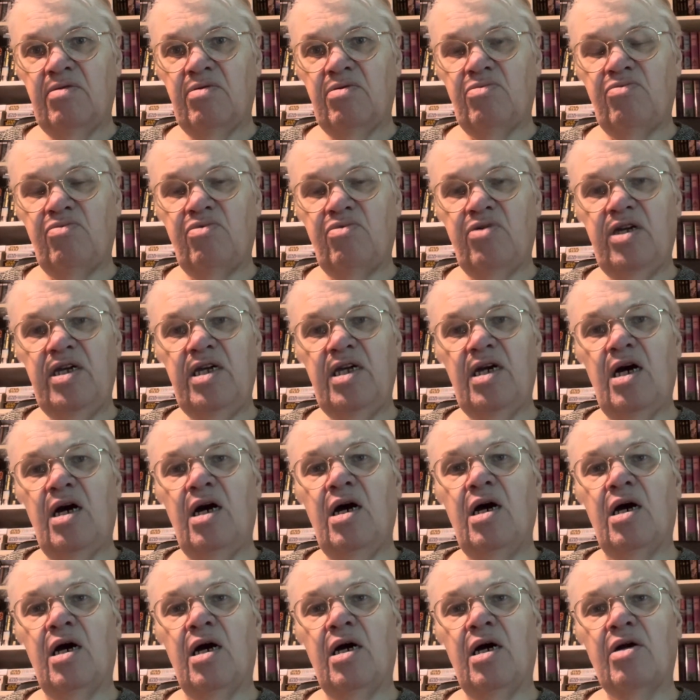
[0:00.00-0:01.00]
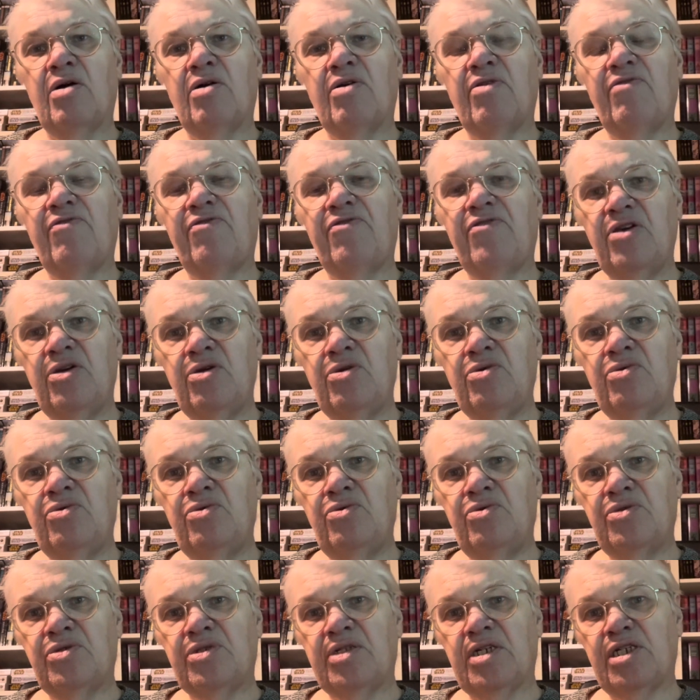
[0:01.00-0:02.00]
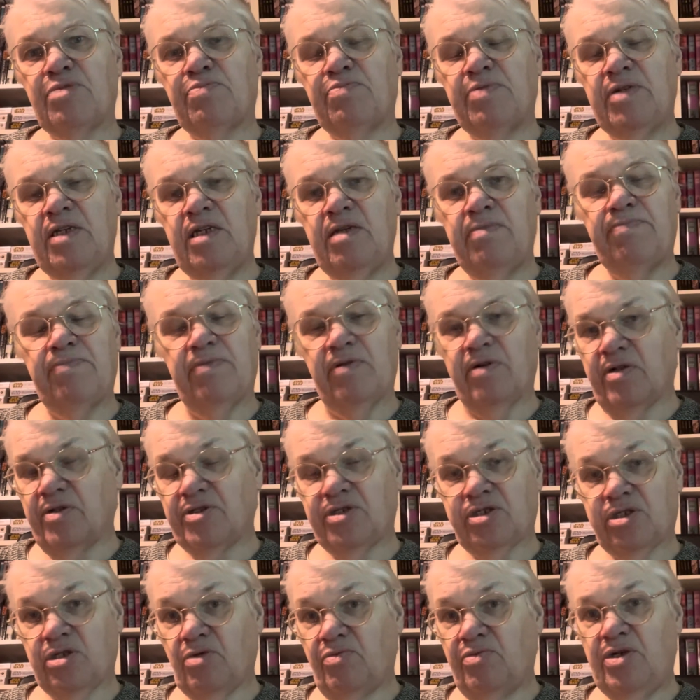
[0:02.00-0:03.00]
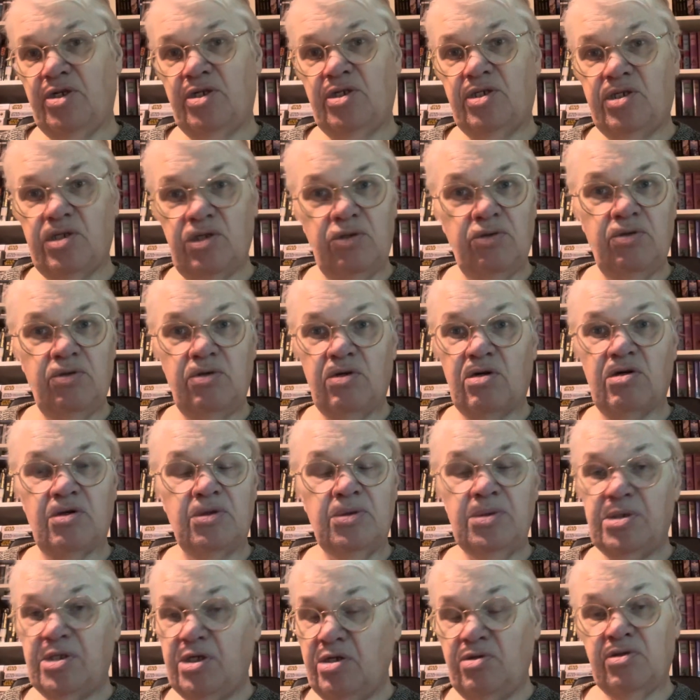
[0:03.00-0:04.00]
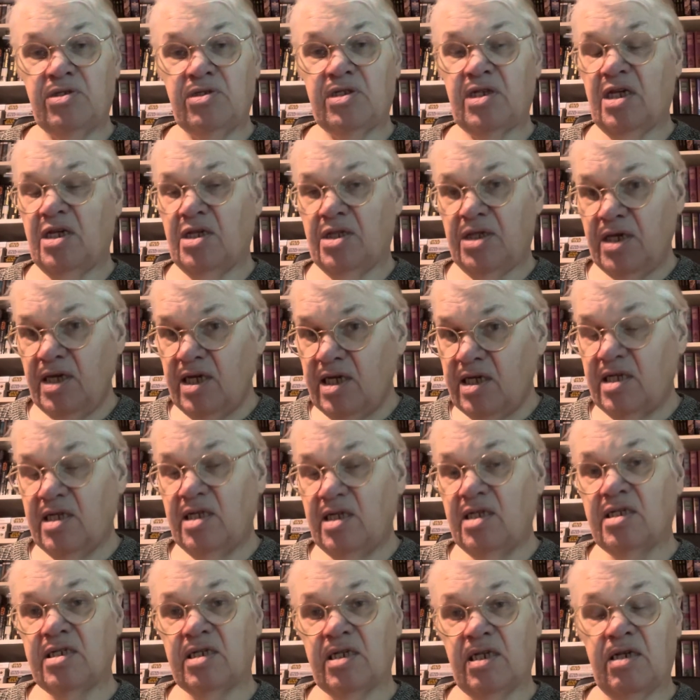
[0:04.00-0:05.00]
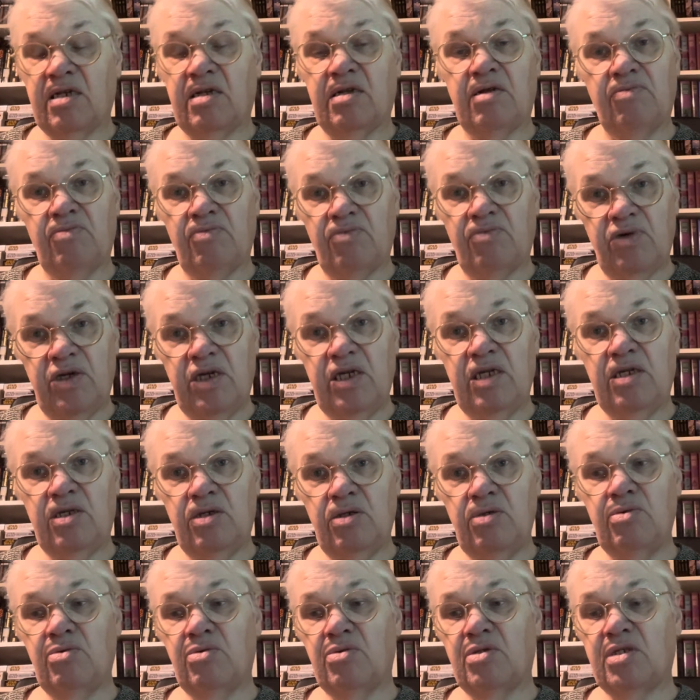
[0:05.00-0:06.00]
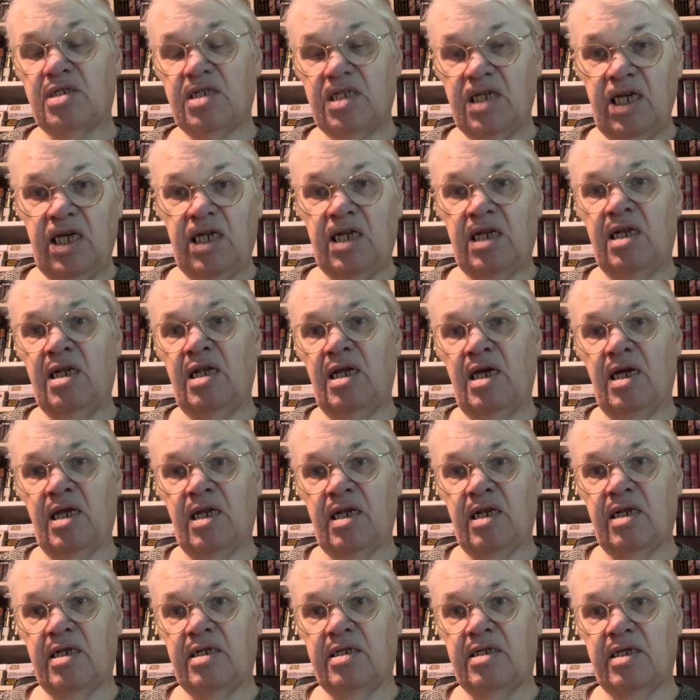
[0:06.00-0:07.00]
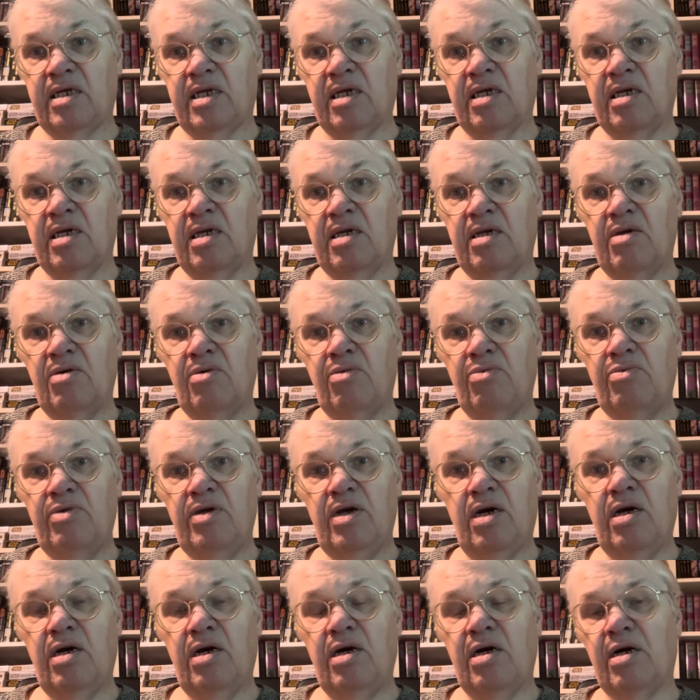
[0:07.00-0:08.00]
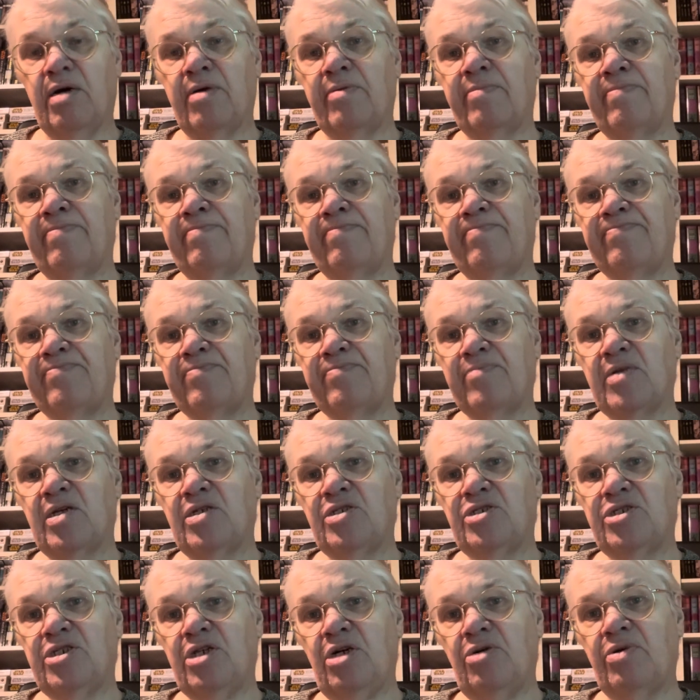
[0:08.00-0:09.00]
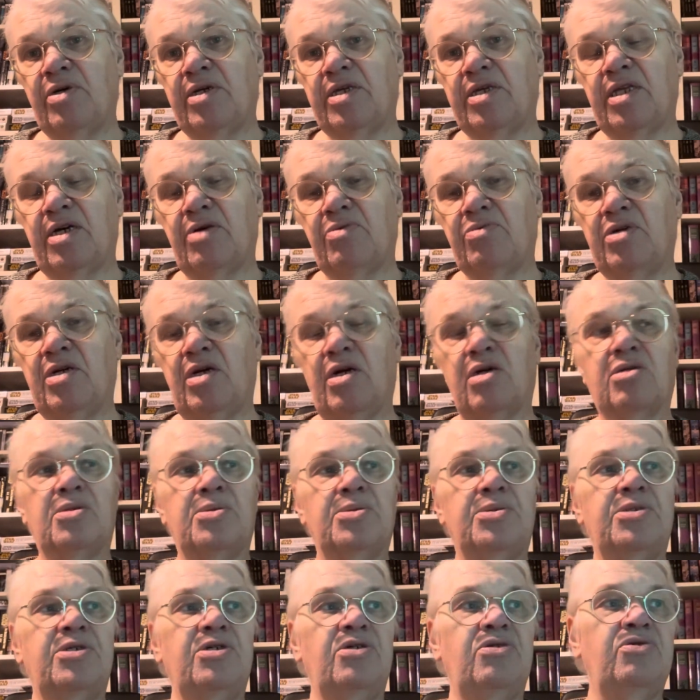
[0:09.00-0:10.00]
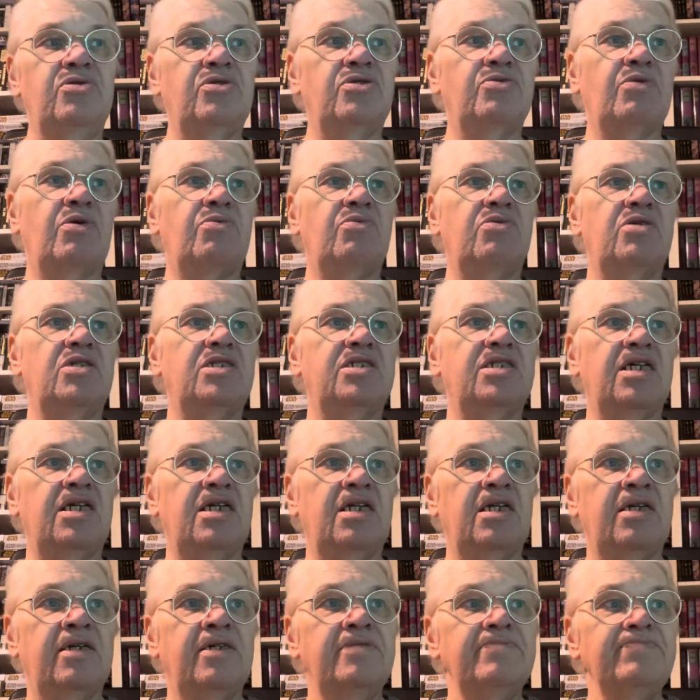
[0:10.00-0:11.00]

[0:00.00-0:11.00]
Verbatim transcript: We are confused as people, so we do confusing things and we do sin and uh, we are showing that we are confused when we sin.